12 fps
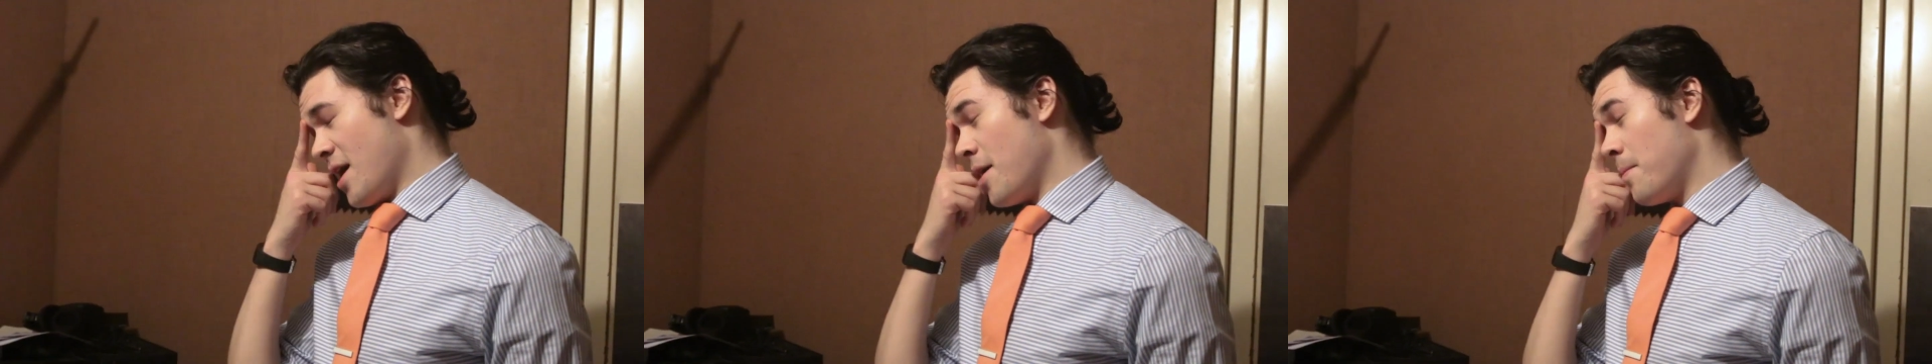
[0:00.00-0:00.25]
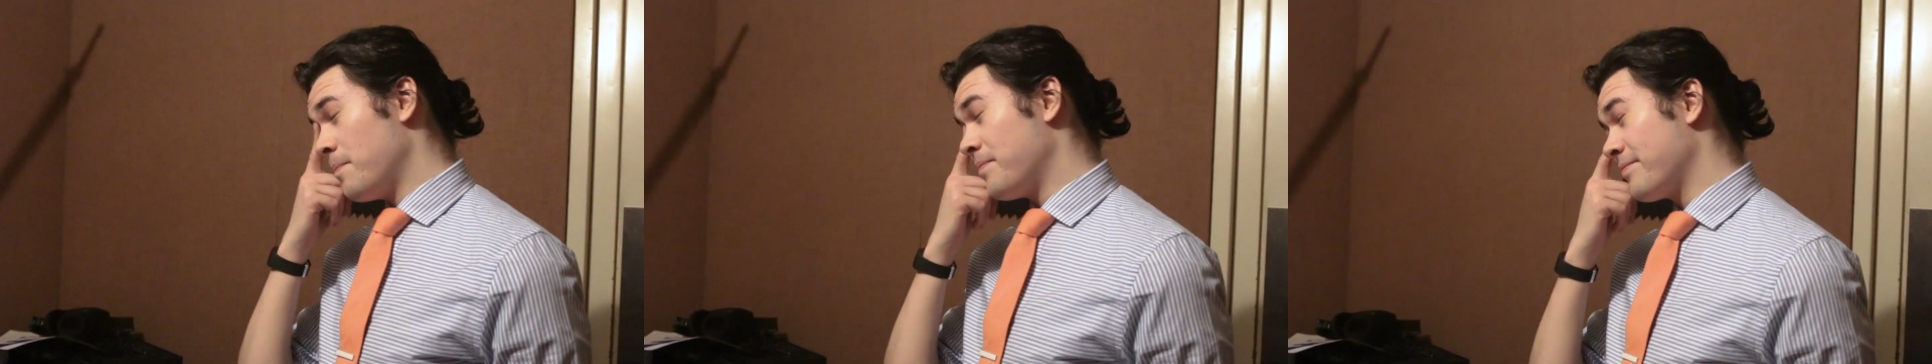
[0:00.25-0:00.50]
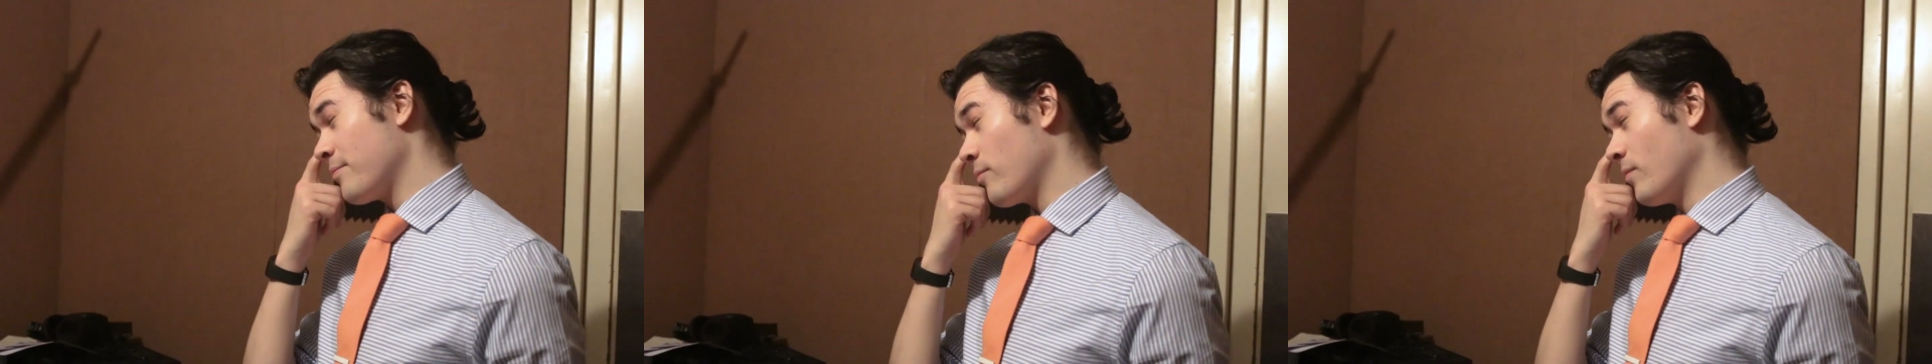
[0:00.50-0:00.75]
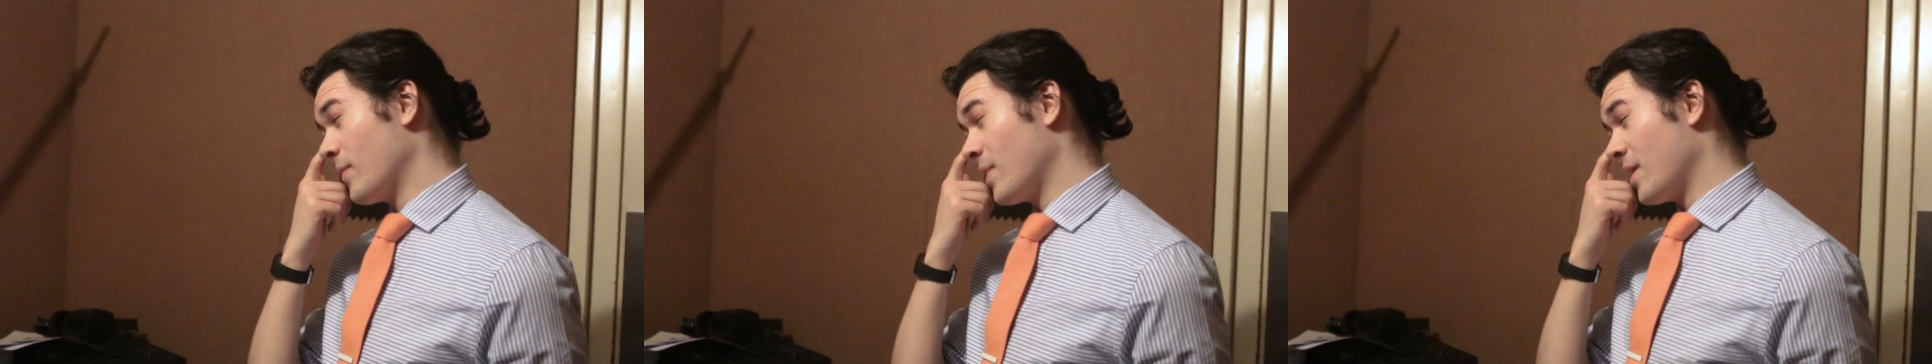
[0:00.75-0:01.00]
I
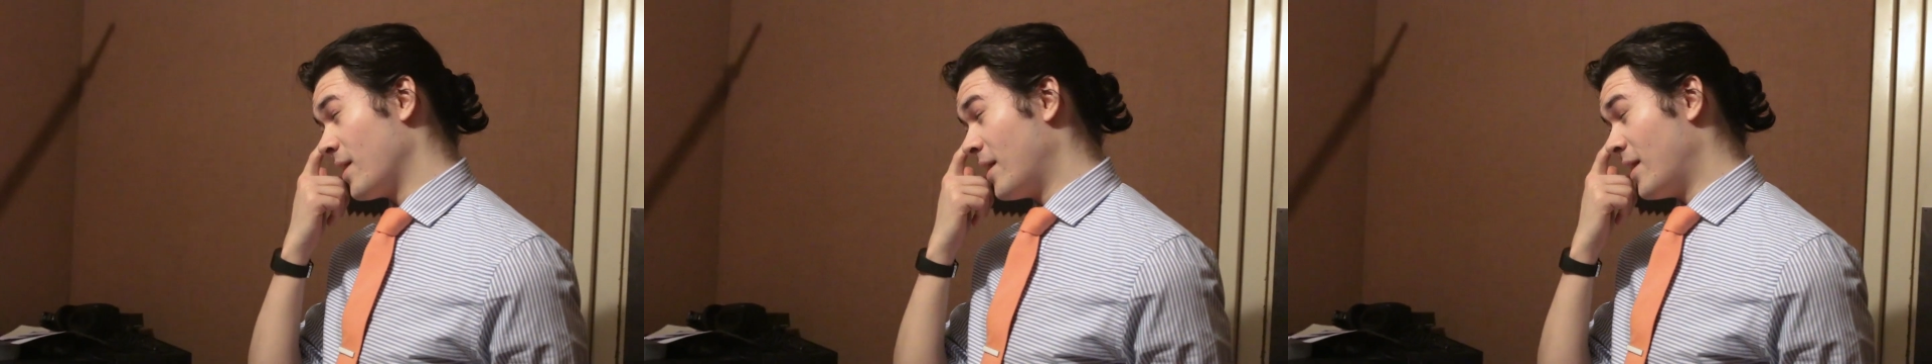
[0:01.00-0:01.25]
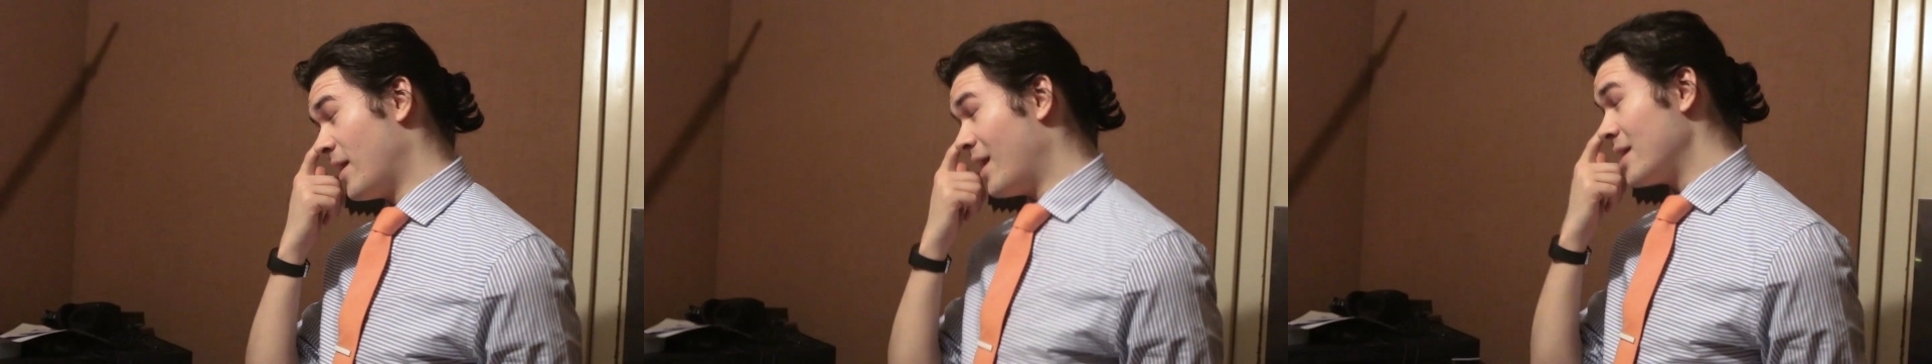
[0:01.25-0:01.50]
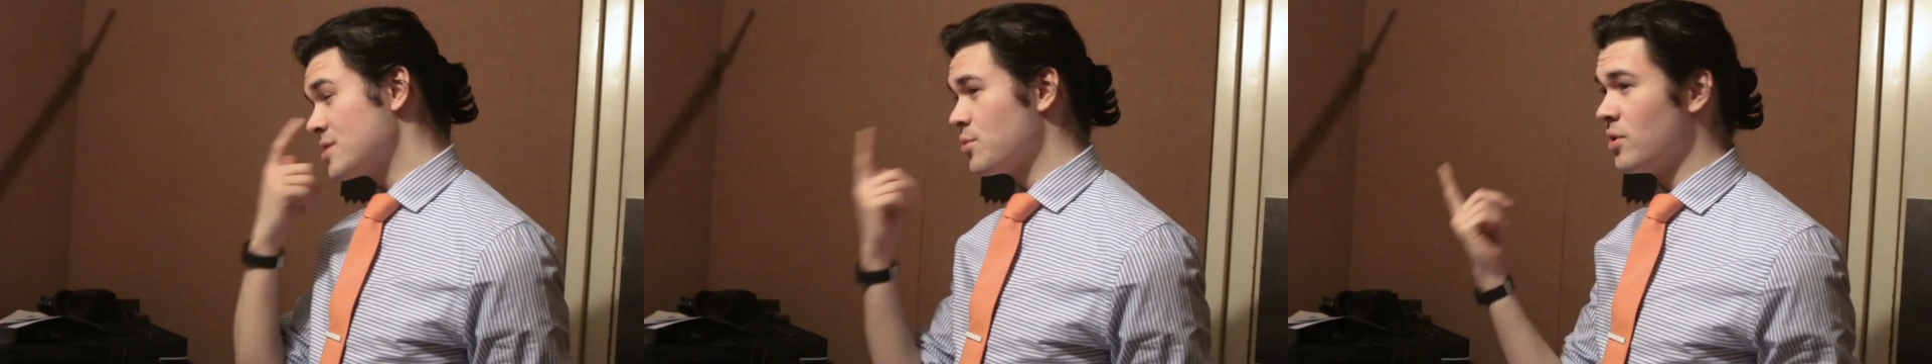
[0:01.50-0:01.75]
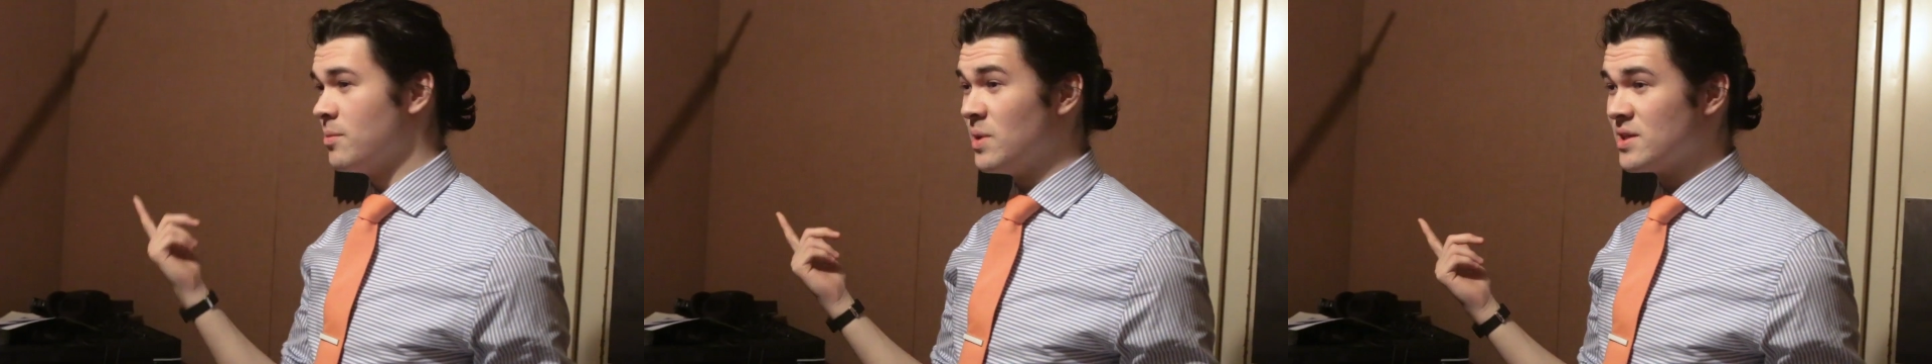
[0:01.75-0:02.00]
just
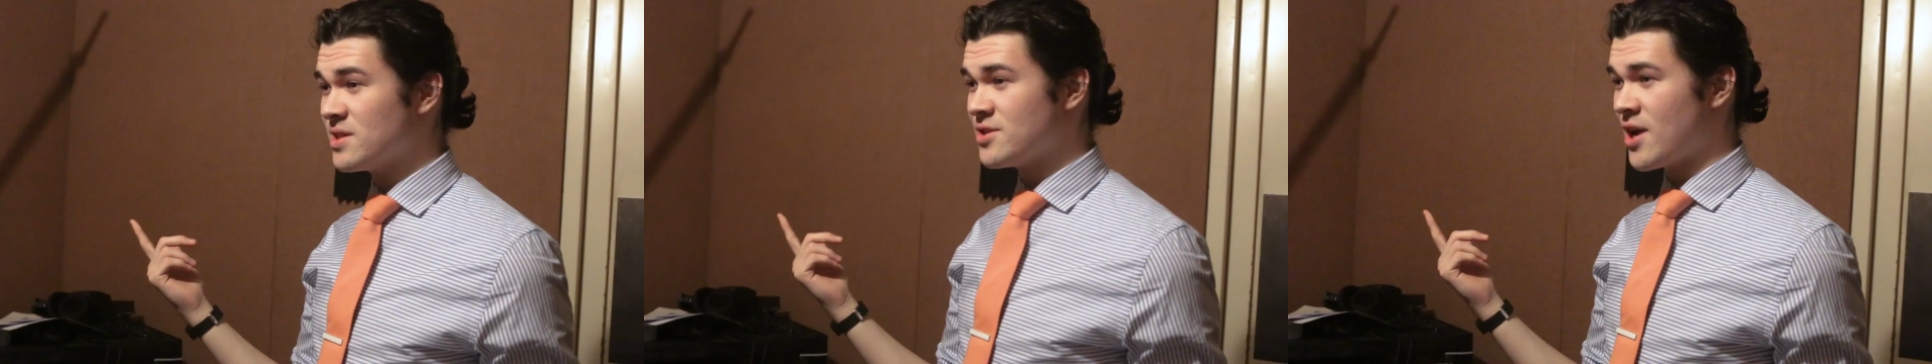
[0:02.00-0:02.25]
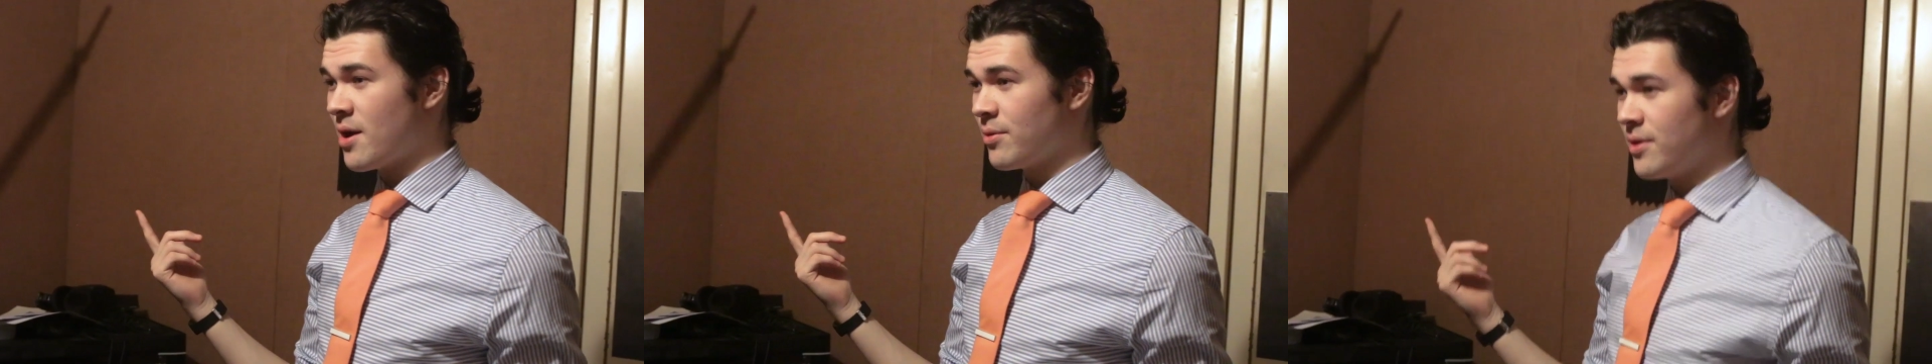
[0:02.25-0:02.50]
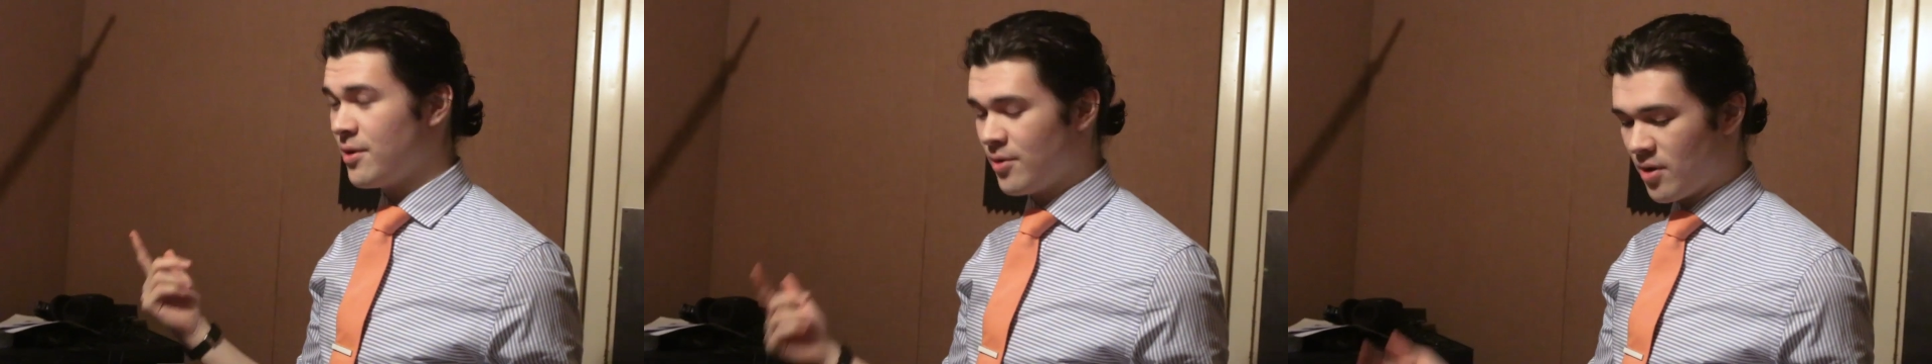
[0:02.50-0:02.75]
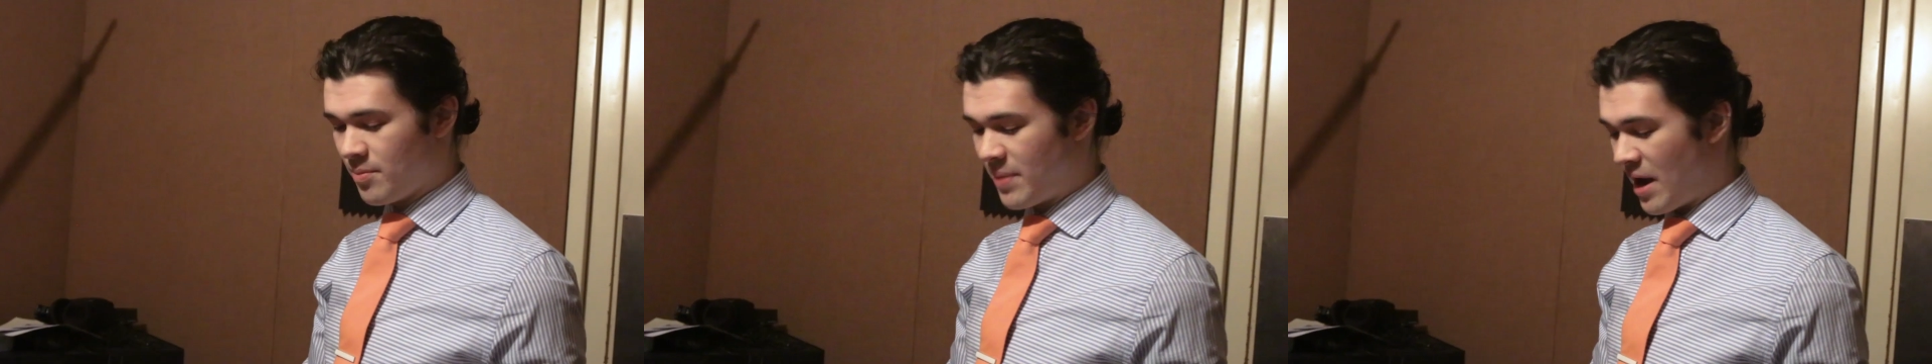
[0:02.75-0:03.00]
wanted a minute to chat with
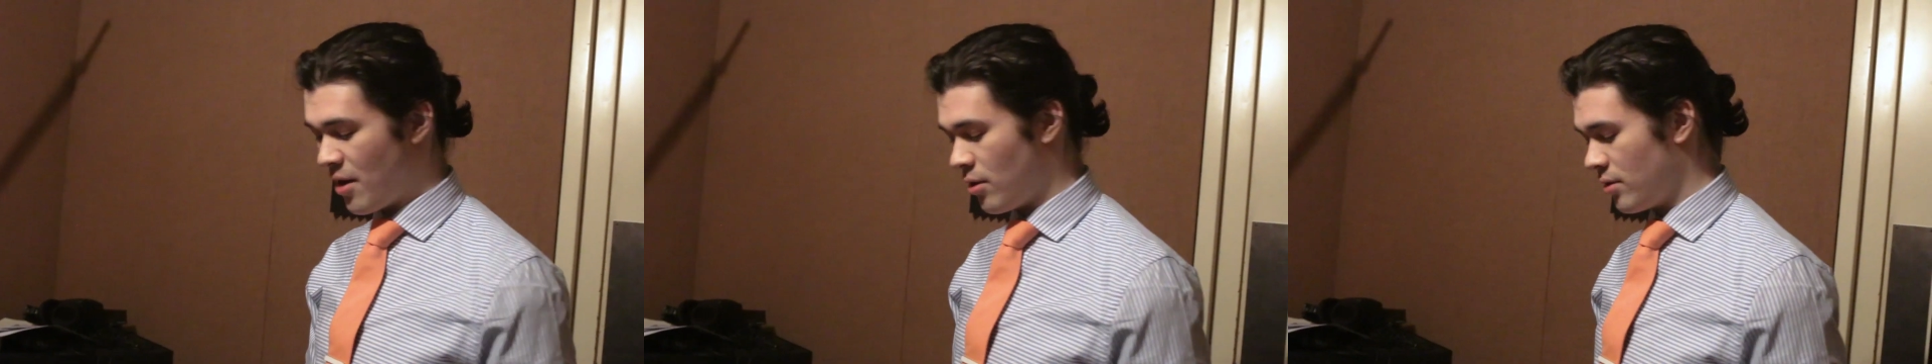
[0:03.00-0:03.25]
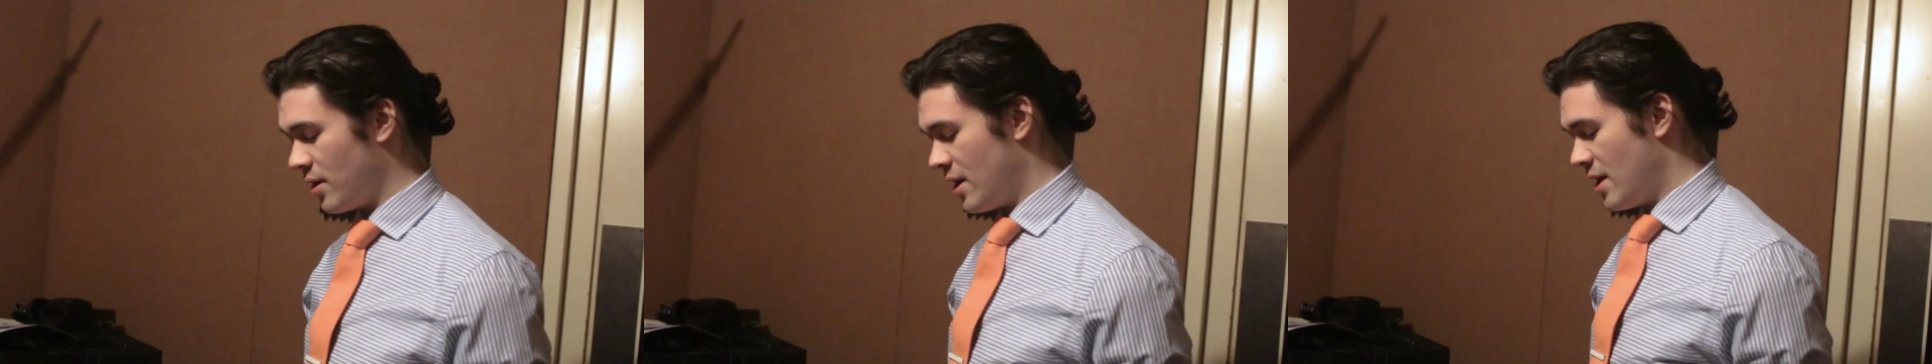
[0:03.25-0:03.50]
you about